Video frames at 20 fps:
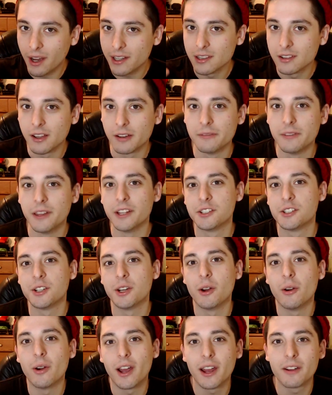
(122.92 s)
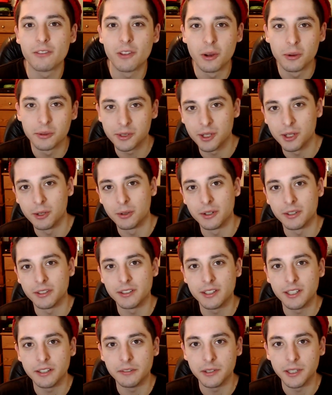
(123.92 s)
love that show. I have the whole show on
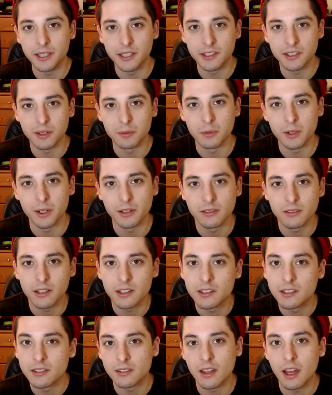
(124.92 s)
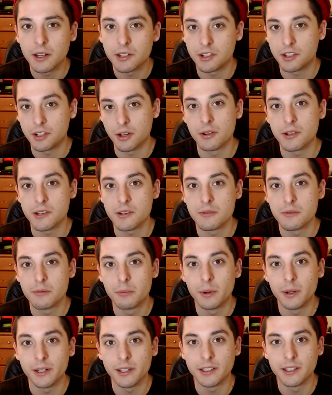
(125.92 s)
DVD somewhere. I'd show you,
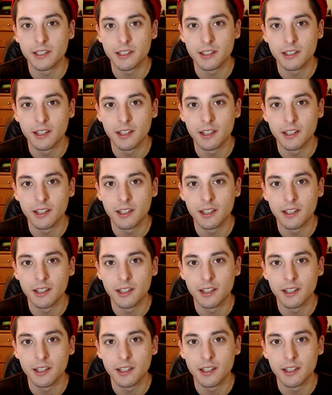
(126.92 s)
but it's